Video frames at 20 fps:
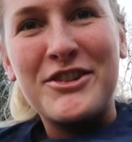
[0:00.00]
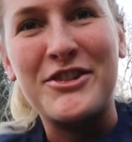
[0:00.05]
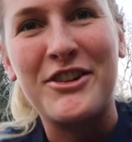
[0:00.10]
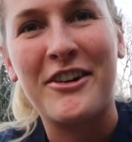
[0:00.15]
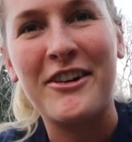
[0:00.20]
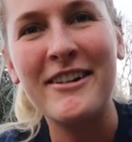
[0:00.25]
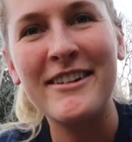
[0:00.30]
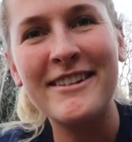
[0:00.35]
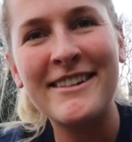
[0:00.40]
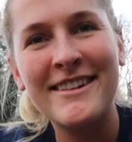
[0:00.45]
a
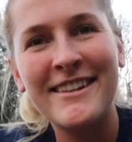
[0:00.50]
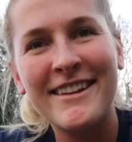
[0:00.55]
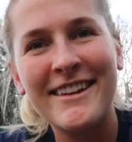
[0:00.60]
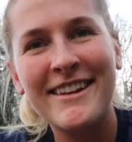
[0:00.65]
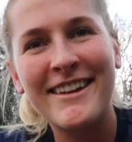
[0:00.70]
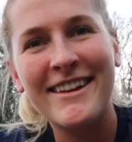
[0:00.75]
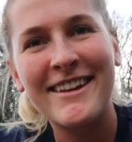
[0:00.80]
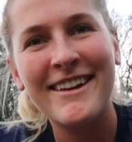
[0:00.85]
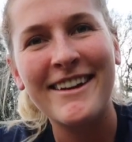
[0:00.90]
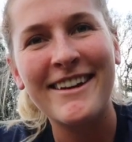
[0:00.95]
shirt?
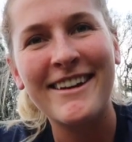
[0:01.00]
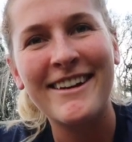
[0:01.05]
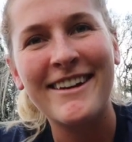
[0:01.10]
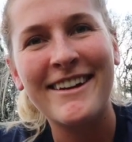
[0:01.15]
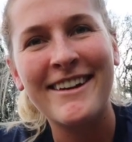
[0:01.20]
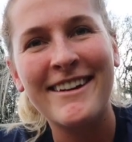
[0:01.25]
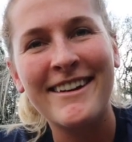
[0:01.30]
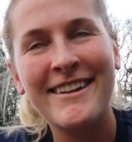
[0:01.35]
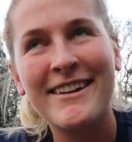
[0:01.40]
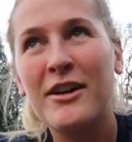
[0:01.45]

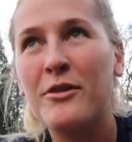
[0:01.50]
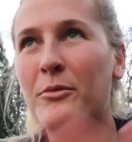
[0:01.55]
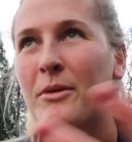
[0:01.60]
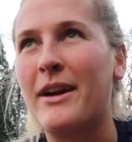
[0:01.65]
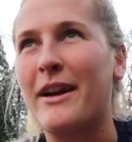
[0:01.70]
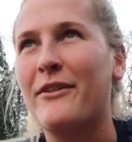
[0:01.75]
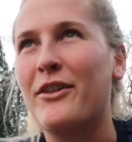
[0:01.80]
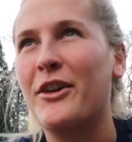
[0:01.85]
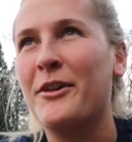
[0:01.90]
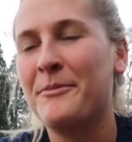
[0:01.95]

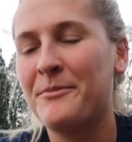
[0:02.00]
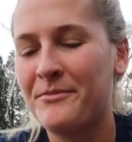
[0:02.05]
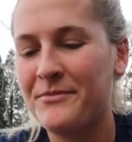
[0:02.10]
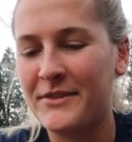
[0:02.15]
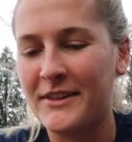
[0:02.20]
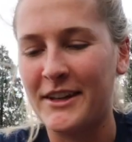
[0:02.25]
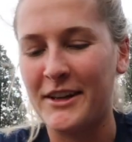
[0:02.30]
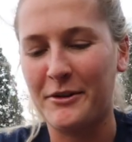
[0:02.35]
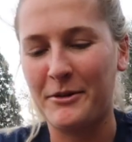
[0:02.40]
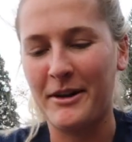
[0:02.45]
Whatever.
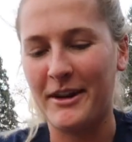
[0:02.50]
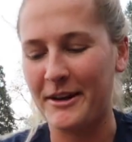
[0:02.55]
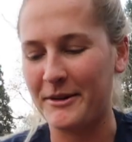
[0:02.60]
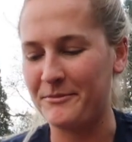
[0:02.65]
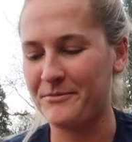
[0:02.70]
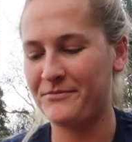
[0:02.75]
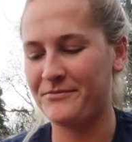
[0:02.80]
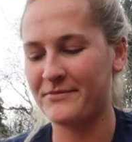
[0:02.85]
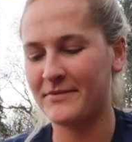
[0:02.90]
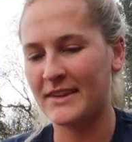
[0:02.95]
You know
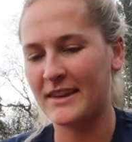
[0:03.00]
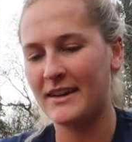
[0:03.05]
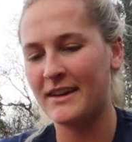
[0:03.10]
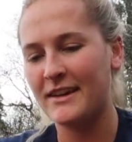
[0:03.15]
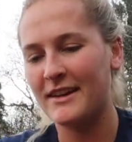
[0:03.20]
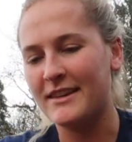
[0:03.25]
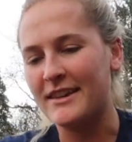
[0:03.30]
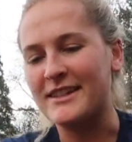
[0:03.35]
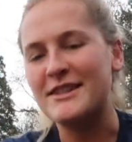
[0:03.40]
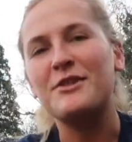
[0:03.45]
what?
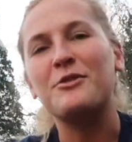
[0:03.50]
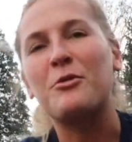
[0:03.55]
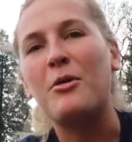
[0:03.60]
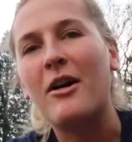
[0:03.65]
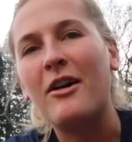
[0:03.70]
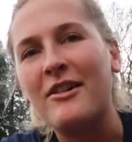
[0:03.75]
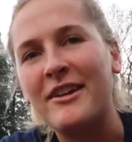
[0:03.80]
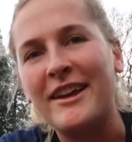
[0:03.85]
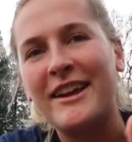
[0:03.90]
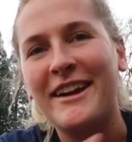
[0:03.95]
That's how
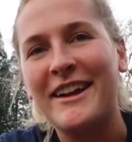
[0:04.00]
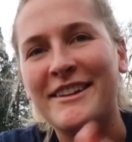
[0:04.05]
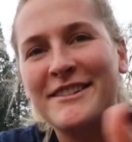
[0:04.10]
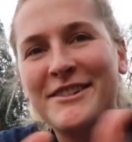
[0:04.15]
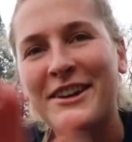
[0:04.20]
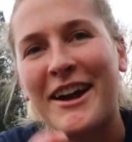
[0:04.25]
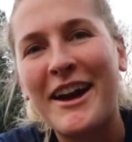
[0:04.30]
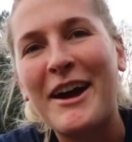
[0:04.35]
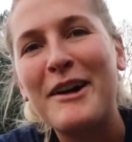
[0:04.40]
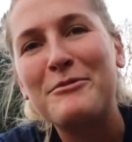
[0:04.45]
quality it
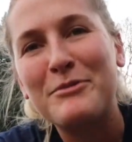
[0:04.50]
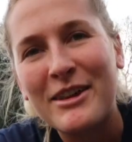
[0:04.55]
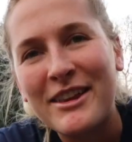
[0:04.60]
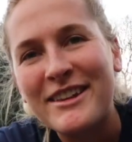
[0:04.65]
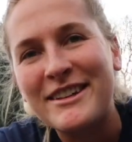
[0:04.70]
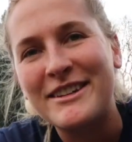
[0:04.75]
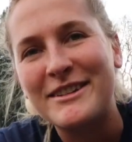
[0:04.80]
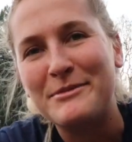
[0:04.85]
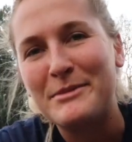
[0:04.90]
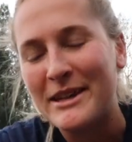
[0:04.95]
is, okay? I'm
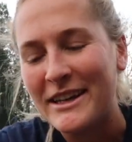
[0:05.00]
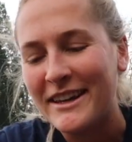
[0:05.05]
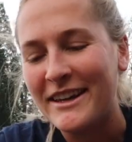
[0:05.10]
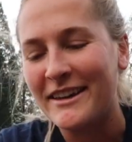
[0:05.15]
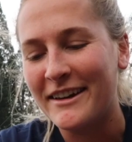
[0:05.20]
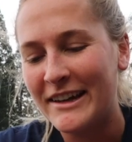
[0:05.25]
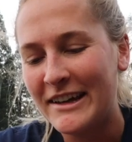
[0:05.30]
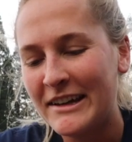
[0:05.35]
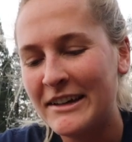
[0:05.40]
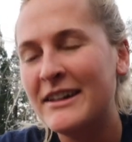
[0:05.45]
willing to
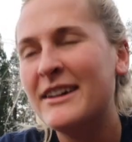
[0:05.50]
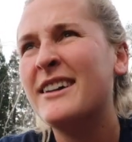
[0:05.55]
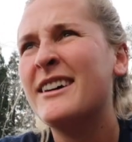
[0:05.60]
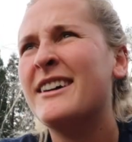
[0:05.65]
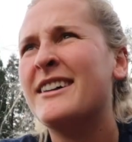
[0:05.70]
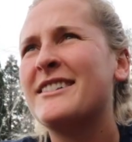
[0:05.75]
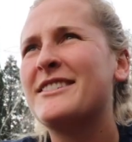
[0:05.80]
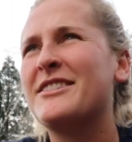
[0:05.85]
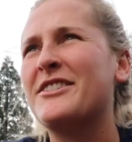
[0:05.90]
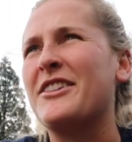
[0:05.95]
be,
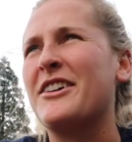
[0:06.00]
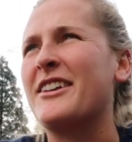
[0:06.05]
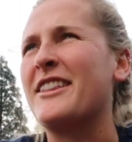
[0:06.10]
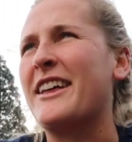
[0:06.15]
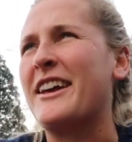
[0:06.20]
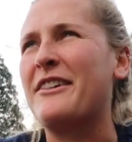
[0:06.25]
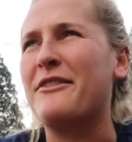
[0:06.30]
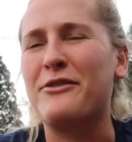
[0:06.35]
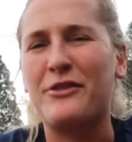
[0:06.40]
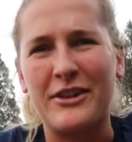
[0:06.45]
to look
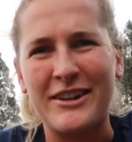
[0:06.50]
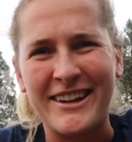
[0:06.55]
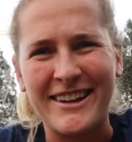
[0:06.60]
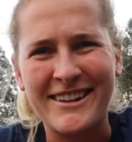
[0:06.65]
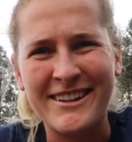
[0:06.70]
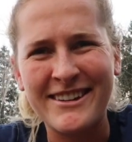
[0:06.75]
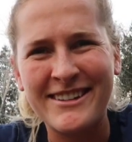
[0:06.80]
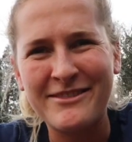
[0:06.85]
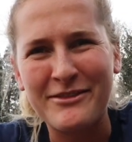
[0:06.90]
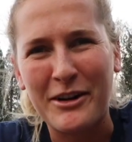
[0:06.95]
like a
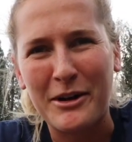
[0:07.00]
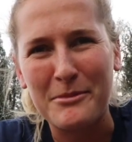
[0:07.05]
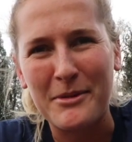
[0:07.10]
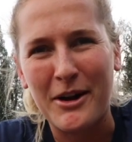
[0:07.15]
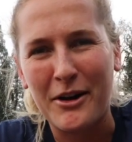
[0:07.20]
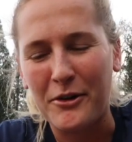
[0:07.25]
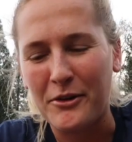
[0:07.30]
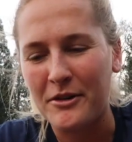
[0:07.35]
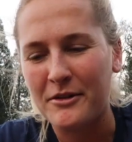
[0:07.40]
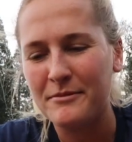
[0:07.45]
freak wearing
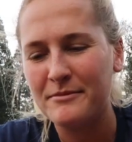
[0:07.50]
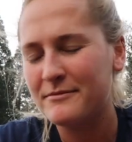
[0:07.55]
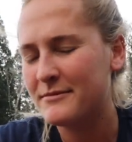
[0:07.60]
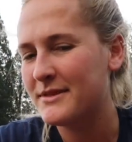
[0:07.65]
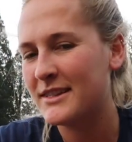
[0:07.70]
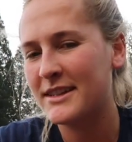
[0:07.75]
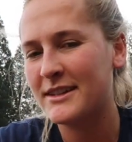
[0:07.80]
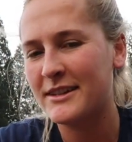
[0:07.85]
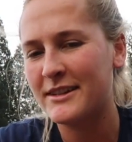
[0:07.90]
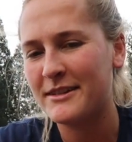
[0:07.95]
my own
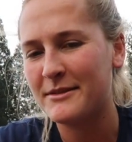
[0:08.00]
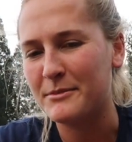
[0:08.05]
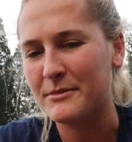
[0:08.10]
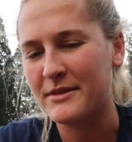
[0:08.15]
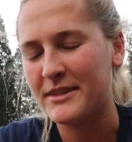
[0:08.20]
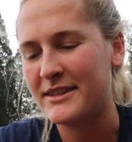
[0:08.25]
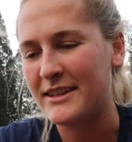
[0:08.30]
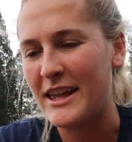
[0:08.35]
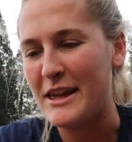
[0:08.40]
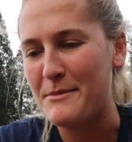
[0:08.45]

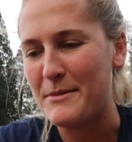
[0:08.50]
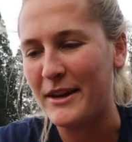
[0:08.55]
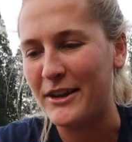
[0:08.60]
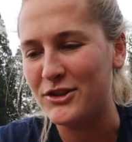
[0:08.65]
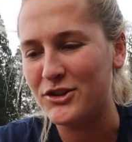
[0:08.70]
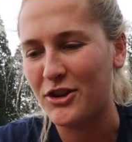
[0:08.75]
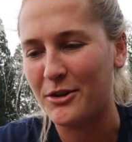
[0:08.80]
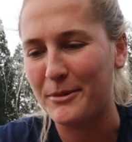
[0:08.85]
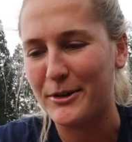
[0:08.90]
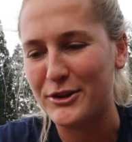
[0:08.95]

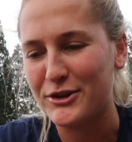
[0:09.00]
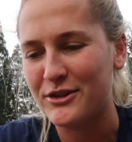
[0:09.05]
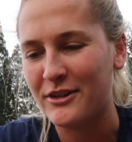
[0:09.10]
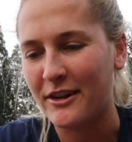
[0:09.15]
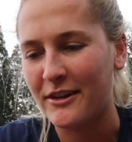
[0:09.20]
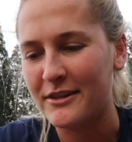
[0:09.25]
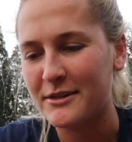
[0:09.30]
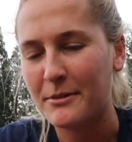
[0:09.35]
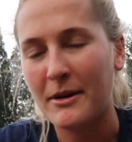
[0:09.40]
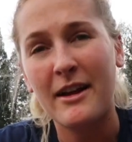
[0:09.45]
image on my
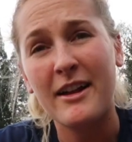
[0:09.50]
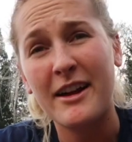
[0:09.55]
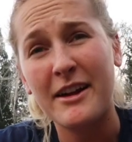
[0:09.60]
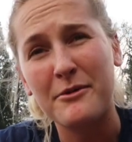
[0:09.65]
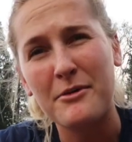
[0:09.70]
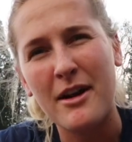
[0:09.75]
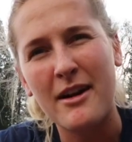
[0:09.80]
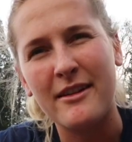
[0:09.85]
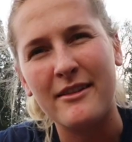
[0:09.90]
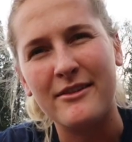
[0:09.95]
shirt while
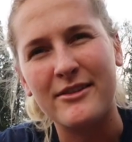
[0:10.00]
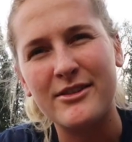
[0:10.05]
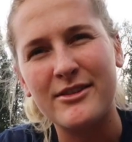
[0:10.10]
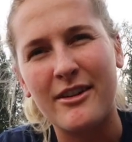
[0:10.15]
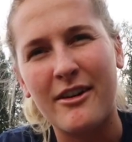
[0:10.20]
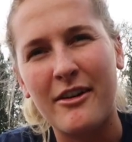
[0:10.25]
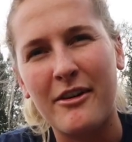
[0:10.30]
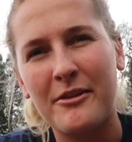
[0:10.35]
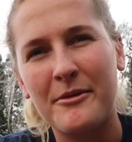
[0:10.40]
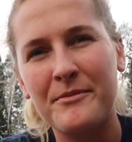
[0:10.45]
I run,
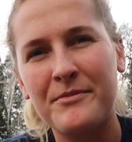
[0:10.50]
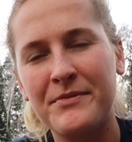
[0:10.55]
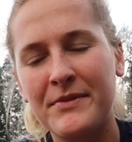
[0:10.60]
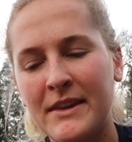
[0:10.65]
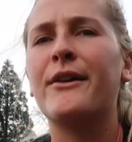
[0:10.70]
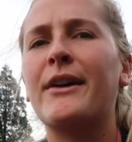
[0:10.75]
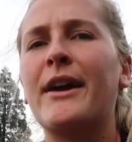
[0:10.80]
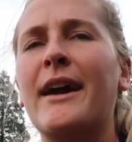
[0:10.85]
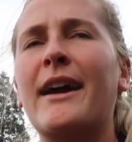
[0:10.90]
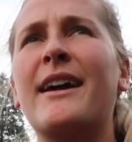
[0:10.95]
so. All
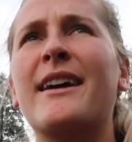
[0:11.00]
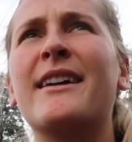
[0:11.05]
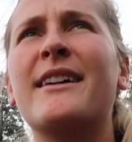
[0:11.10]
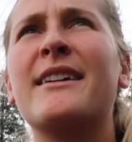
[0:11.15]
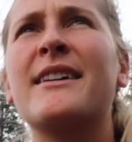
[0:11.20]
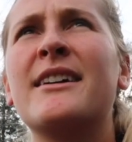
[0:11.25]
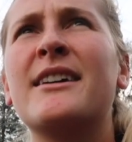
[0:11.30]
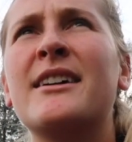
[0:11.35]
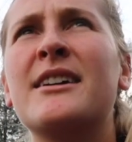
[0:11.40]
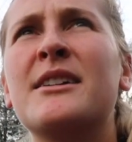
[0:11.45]
right,
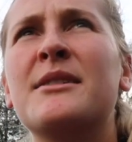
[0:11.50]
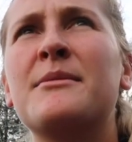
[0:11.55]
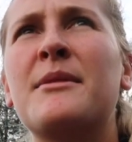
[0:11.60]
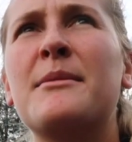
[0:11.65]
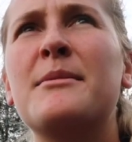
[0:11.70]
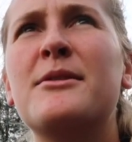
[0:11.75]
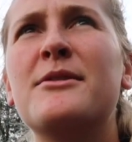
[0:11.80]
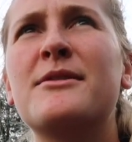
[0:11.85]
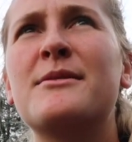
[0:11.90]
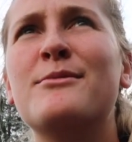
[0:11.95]

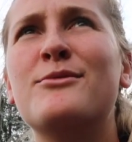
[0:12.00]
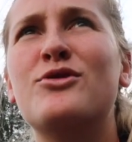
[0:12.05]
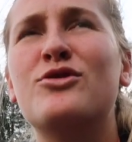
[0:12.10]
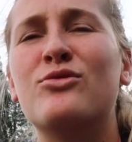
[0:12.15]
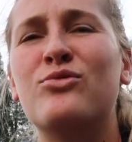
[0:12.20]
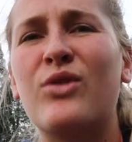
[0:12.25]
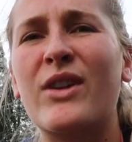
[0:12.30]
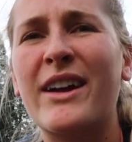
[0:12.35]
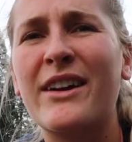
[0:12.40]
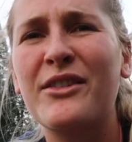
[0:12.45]
maybe do some
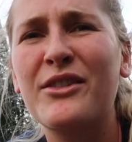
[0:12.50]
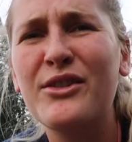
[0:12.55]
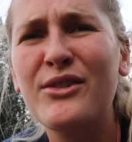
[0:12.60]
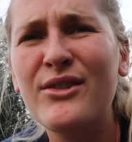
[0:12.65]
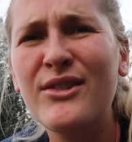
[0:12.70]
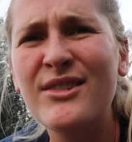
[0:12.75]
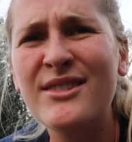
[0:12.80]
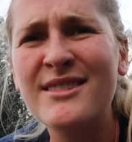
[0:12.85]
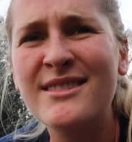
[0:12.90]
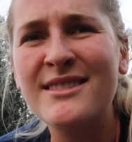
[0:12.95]

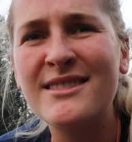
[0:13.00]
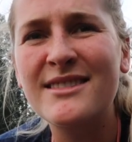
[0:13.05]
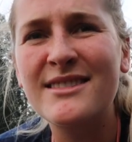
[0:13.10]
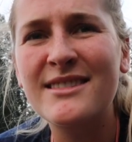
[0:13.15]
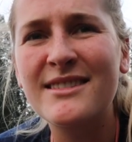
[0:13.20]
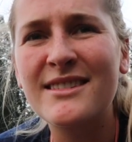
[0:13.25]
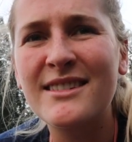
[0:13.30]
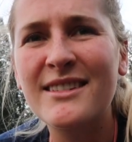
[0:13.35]
drills?